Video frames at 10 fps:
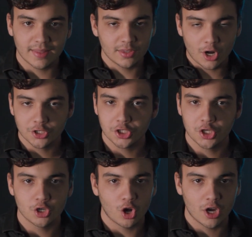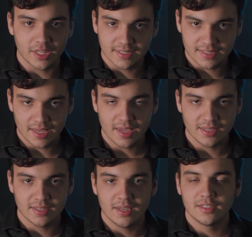that the larger your audience
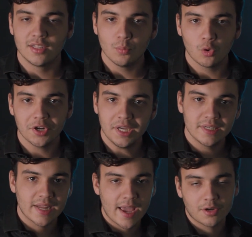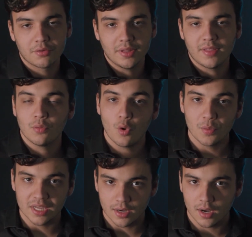is, the more inaccurate they will
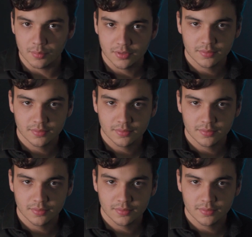become.